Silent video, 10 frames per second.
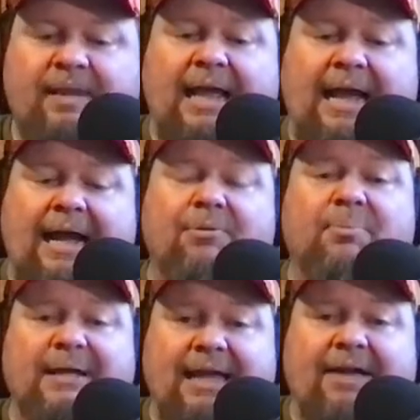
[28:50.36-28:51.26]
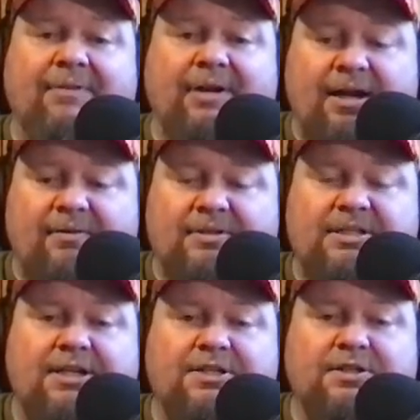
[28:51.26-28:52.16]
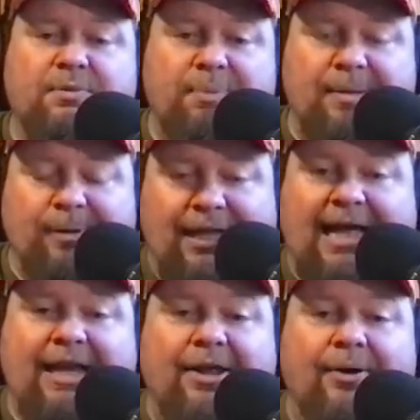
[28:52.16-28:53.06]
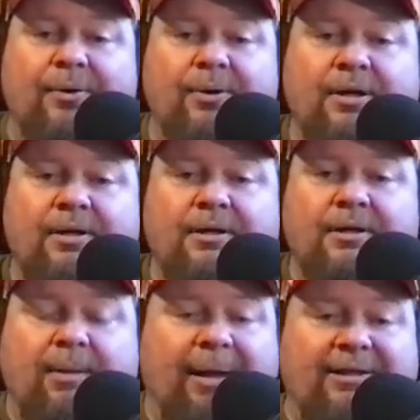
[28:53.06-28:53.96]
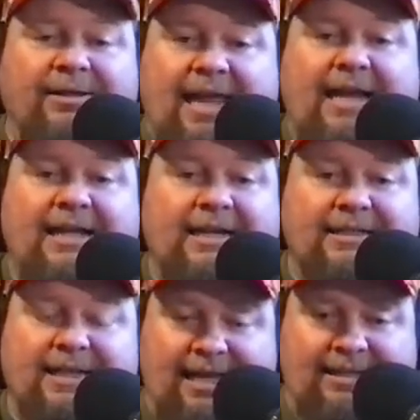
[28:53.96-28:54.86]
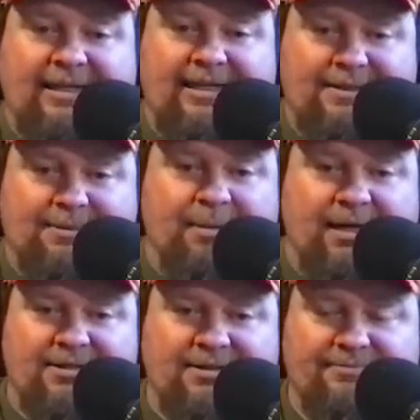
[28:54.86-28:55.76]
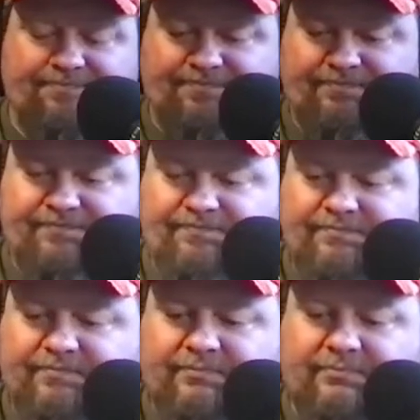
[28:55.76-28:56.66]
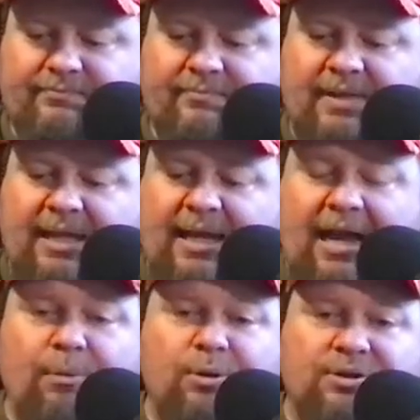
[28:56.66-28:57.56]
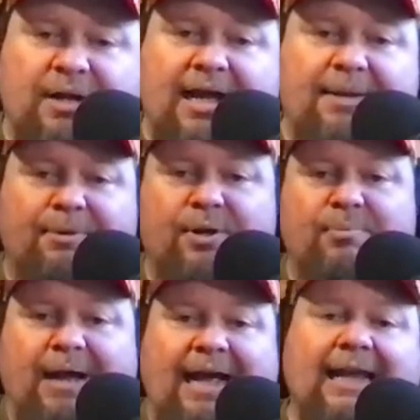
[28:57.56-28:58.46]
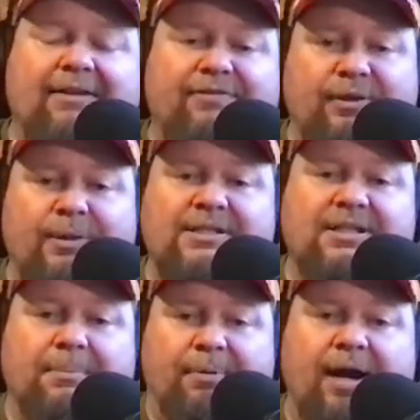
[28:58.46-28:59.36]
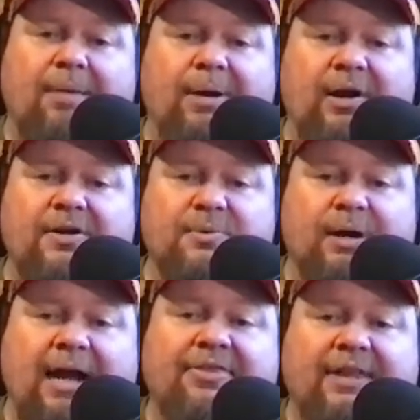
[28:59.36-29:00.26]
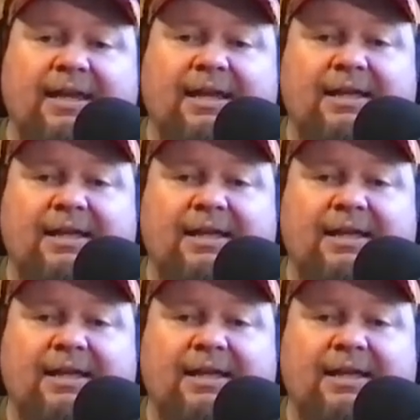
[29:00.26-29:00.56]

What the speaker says: I will be having conversations with people I know about the candidate that I think is the best. And I will try to do my influence in the primaries where I think